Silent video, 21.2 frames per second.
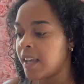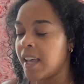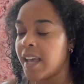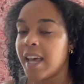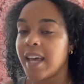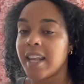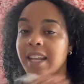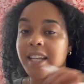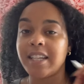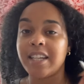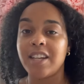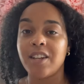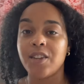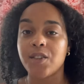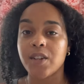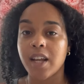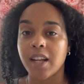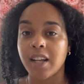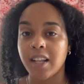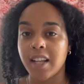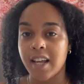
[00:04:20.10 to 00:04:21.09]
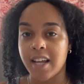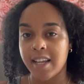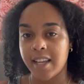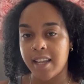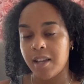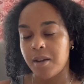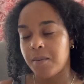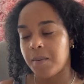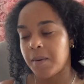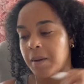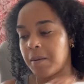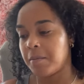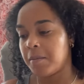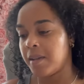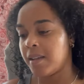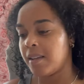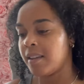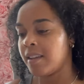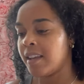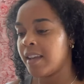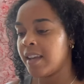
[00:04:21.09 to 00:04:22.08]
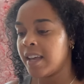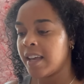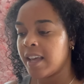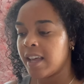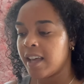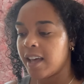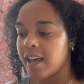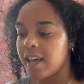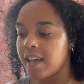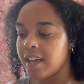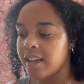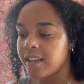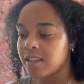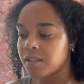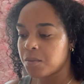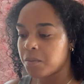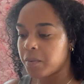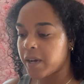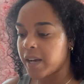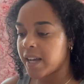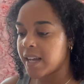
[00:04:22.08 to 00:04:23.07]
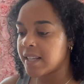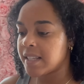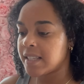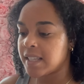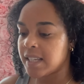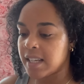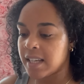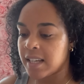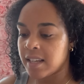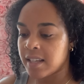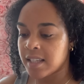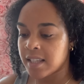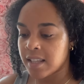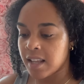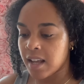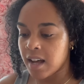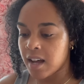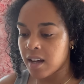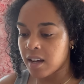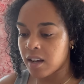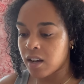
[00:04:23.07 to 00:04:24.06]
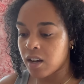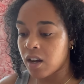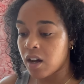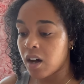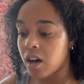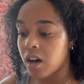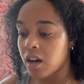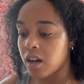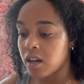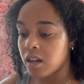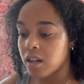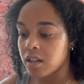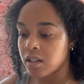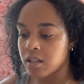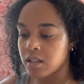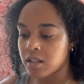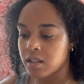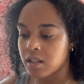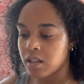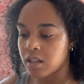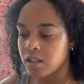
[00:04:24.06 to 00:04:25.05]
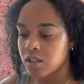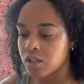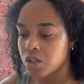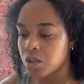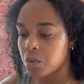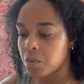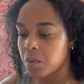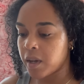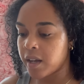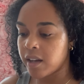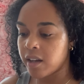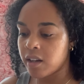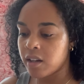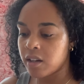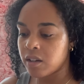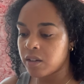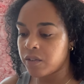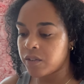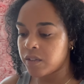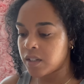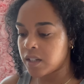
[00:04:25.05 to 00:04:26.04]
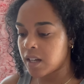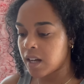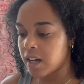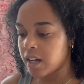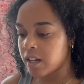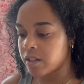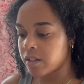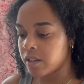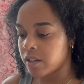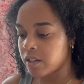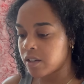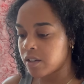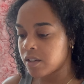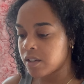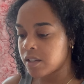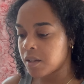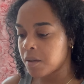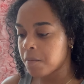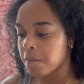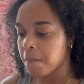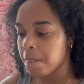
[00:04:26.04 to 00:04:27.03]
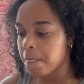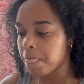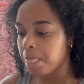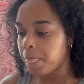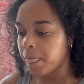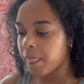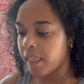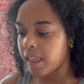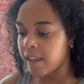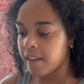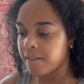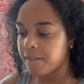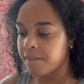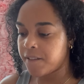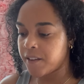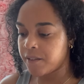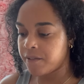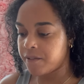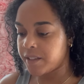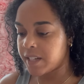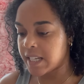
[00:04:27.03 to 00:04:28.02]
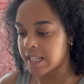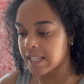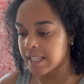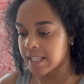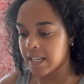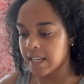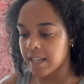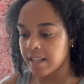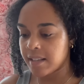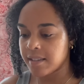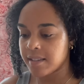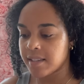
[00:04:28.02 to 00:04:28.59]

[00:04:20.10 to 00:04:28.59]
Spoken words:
and I need y'all to lock in with me. XYZ stock costs $12.50.